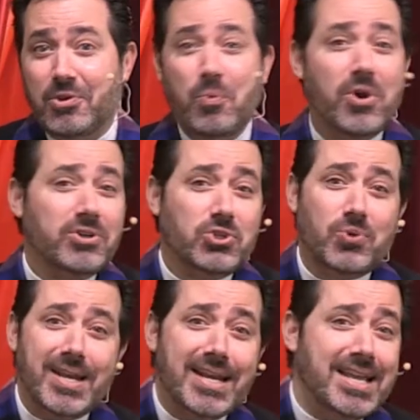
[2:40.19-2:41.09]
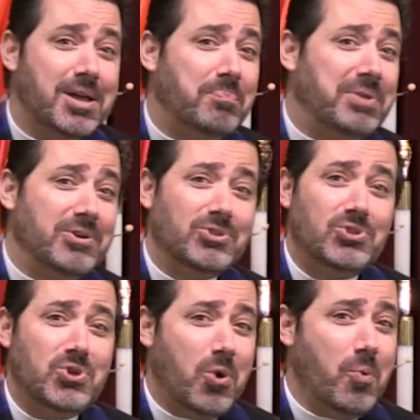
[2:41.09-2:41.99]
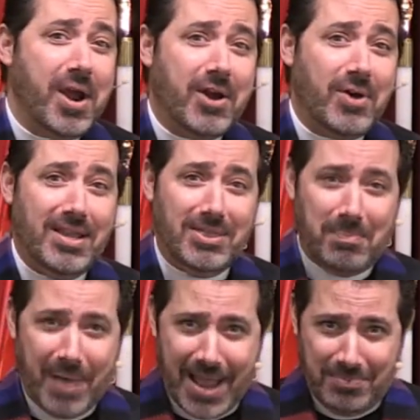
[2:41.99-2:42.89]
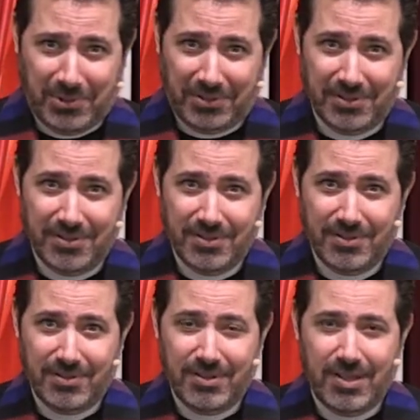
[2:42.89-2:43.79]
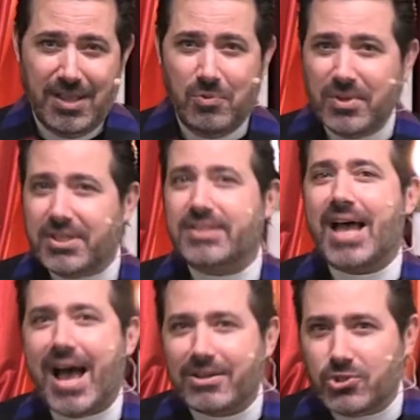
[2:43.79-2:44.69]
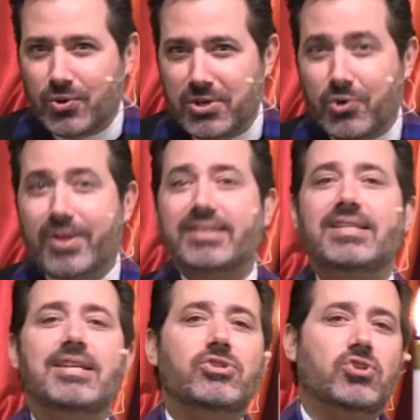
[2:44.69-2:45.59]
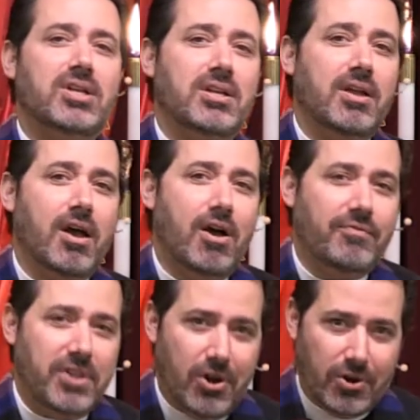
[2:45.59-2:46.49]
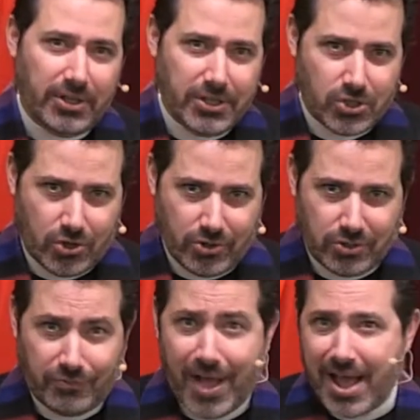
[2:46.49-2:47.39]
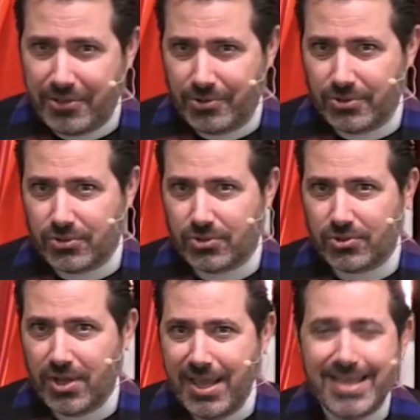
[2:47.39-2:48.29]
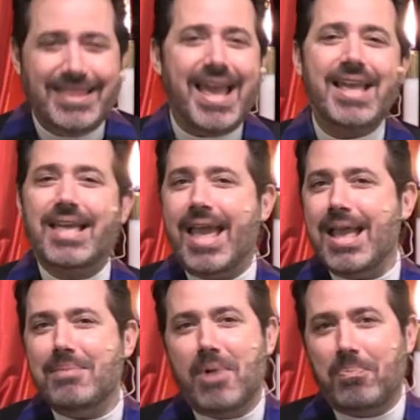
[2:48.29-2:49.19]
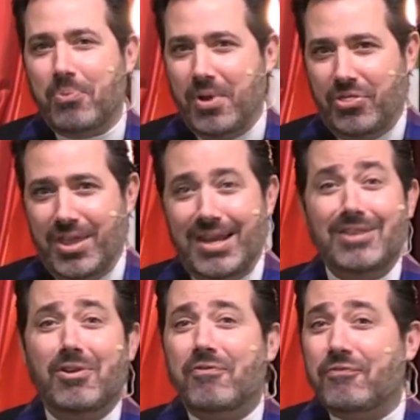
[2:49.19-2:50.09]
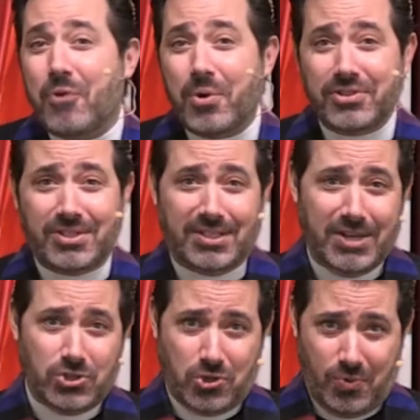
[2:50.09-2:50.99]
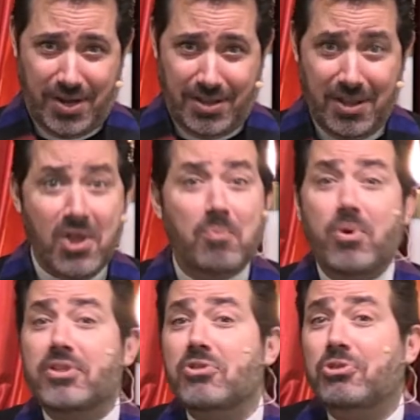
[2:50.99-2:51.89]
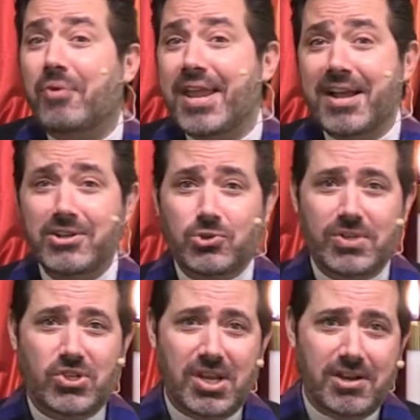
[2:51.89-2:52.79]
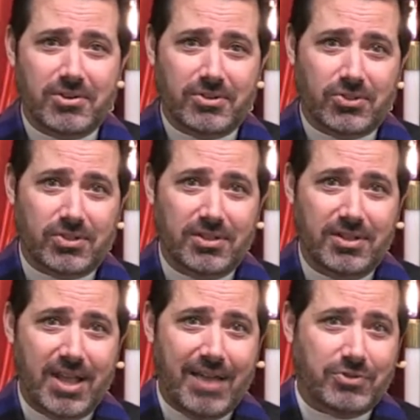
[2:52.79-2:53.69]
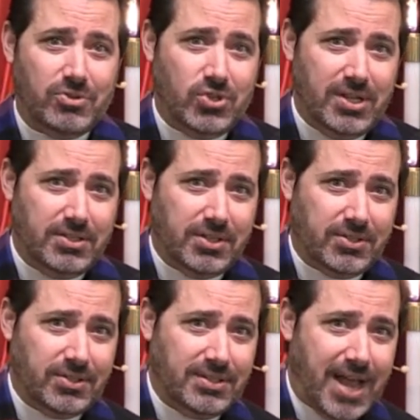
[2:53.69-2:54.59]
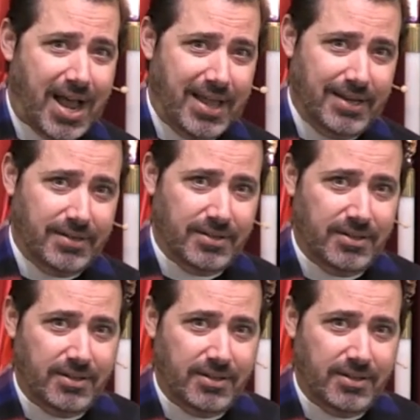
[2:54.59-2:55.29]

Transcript: The word Trinity appears nowhere in the Bible. It was a doctrine or a teaching of the early church fathers. They came up with it in the 4th century, more than 300 years after Jesus died.